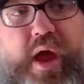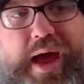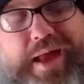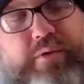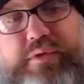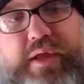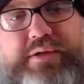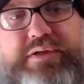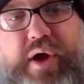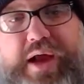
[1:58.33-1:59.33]
I don't
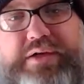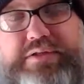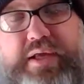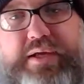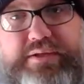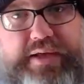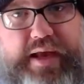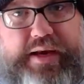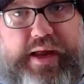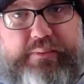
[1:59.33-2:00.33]
think so. I just think it's
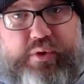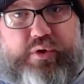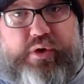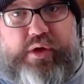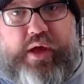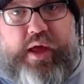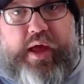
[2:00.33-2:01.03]
that damn good.